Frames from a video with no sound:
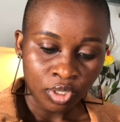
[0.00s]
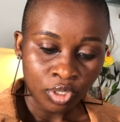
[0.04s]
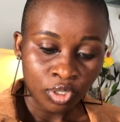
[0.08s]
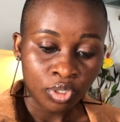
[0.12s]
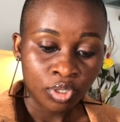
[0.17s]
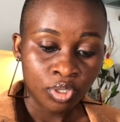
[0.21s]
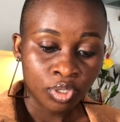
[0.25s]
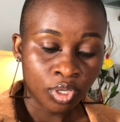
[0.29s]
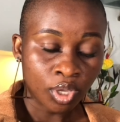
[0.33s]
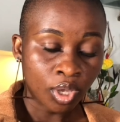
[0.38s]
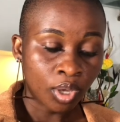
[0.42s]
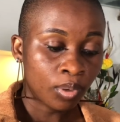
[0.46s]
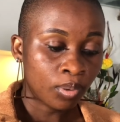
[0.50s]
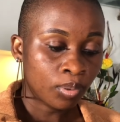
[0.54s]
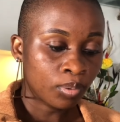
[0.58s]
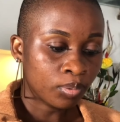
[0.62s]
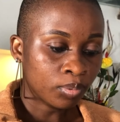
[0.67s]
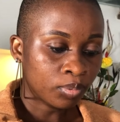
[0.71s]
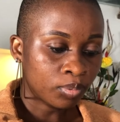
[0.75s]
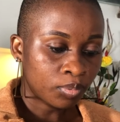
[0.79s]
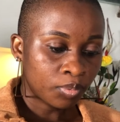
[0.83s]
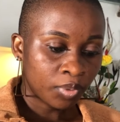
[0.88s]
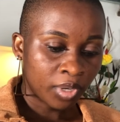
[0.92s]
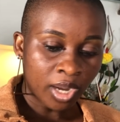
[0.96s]

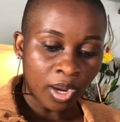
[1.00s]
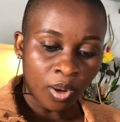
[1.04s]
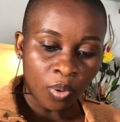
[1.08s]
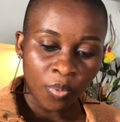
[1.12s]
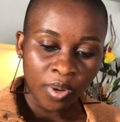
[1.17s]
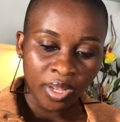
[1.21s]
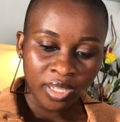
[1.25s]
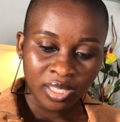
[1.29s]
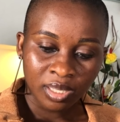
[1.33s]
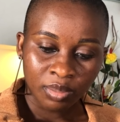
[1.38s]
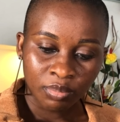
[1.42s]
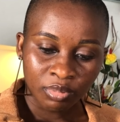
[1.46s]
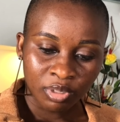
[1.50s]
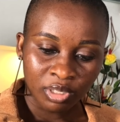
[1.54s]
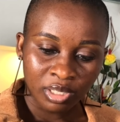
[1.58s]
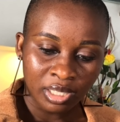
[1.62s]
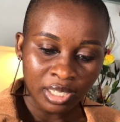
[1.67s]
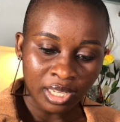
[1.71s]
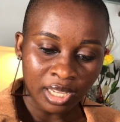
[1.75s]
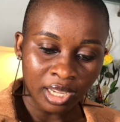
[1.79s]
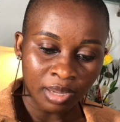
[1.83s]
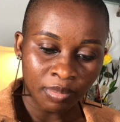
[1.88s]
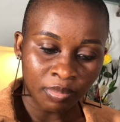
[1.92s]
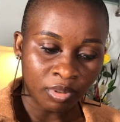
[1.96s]
So without wasting much
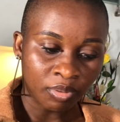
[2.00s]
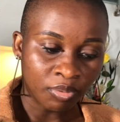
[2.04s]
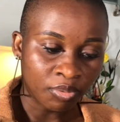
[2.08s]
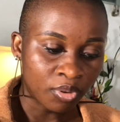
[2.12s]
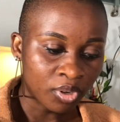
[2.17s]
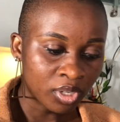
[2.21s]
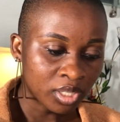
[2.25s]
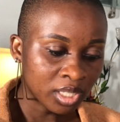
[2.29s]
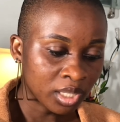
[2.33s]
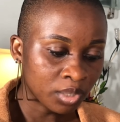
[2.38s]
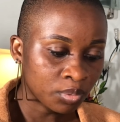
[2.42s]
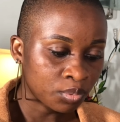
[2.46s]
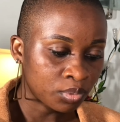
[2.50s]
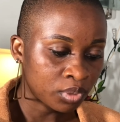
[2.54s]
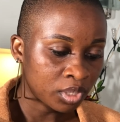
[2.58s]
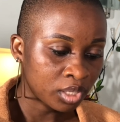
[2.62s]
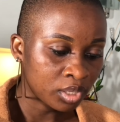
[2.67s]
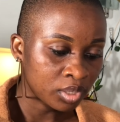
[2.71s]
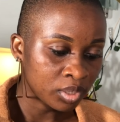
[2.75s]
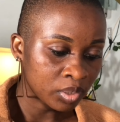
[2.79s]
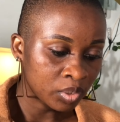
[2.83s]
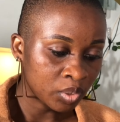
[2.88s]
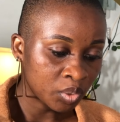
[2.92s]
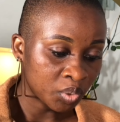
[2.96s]
time, the first thing we
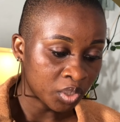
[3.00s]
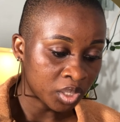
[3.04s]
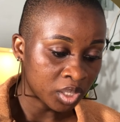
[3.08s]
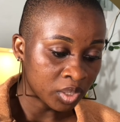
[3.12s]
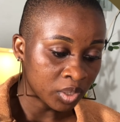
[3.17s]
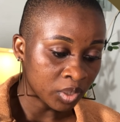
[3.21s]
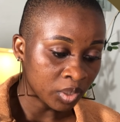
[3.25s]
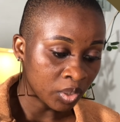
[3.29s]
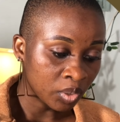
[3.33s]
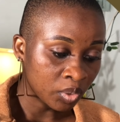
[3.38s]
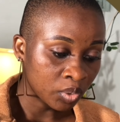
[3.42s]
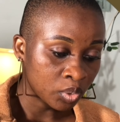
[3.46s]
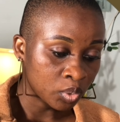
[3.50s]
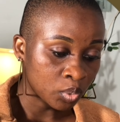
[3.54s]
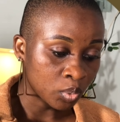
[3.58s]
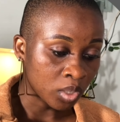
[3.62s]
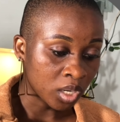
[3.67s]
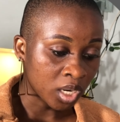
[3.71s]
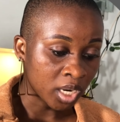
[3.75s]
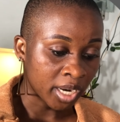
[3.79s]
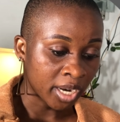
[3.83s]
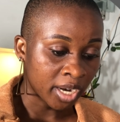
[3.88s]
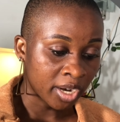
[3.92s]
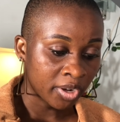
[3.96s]
need to do is to go to
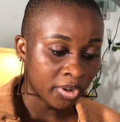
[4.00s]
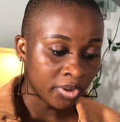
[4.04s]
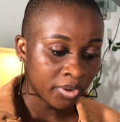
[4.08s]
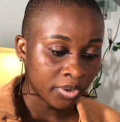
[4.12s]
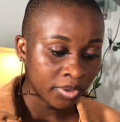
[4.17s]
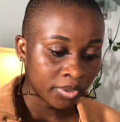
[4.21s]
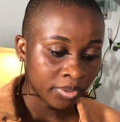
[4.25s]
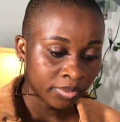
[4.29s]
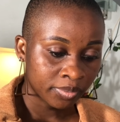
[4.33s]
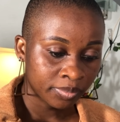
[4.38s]
our header.